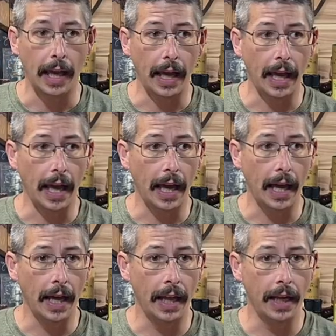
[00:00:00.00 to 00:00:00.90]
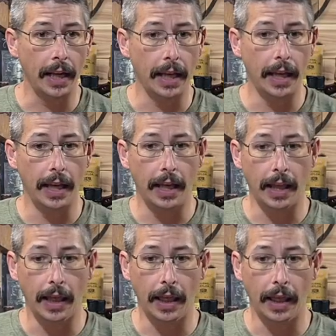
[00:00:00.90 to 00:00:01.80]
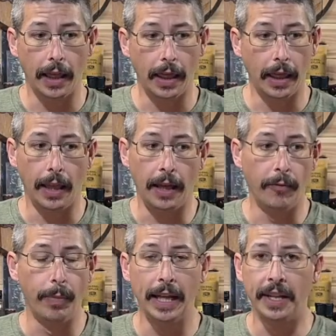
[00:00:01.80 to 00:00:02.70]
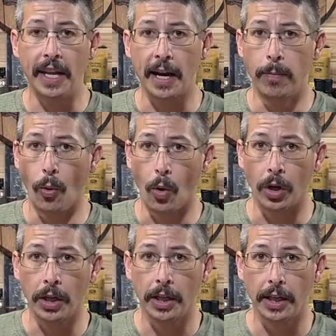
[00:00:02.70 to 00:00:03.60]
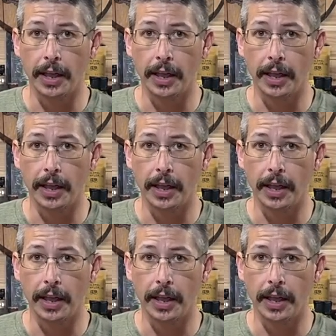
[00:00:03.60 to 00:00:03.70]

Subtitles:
And even being the neck pour,